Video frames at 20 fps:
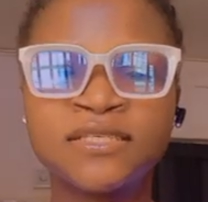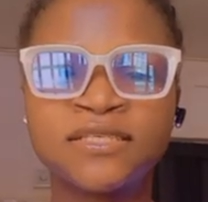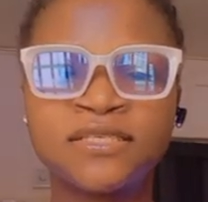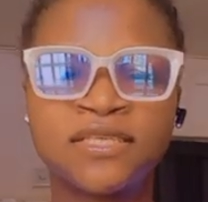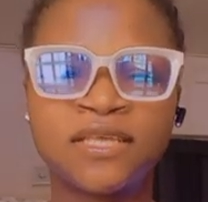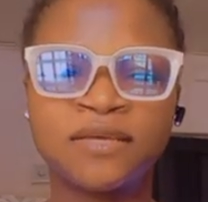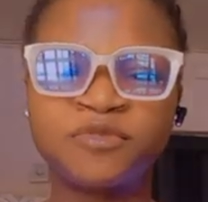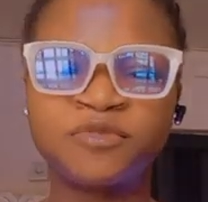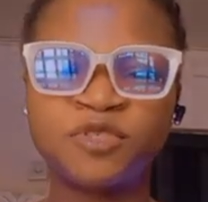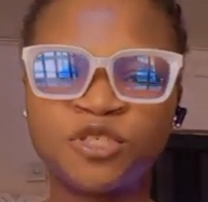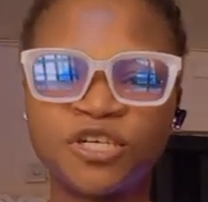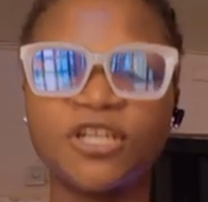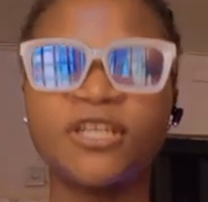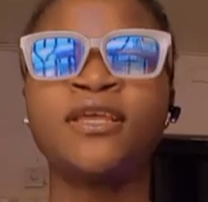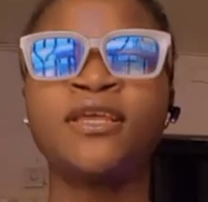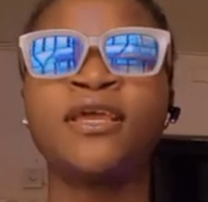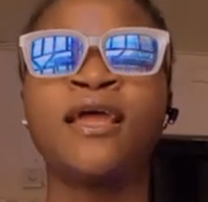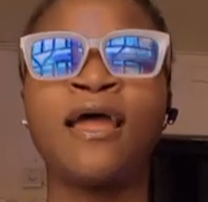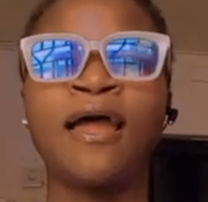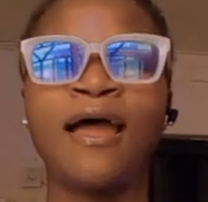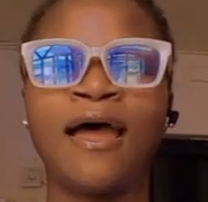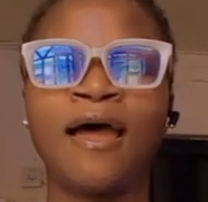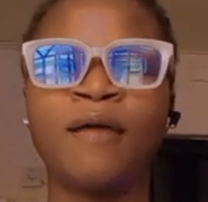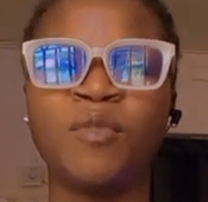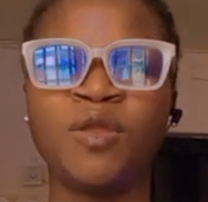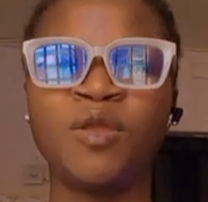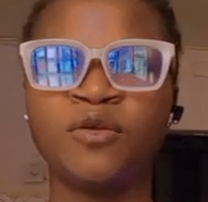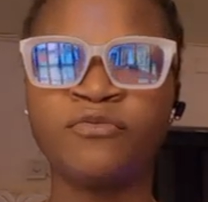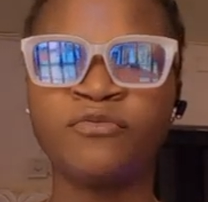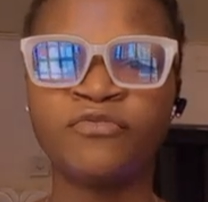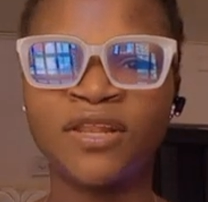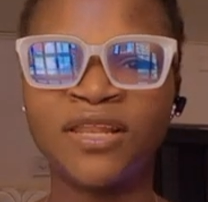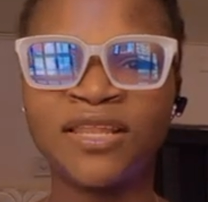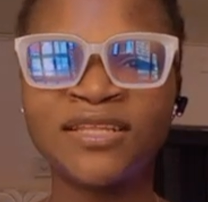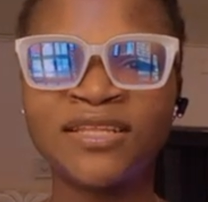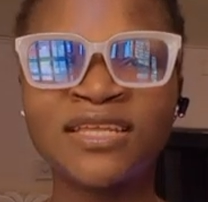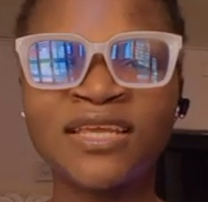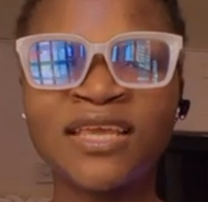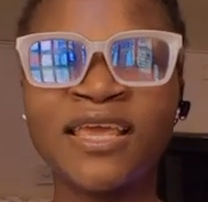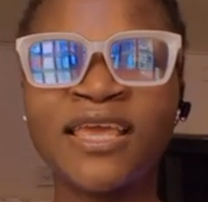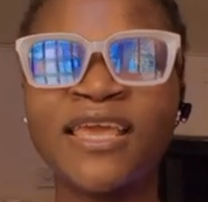Septrin, aminophylline,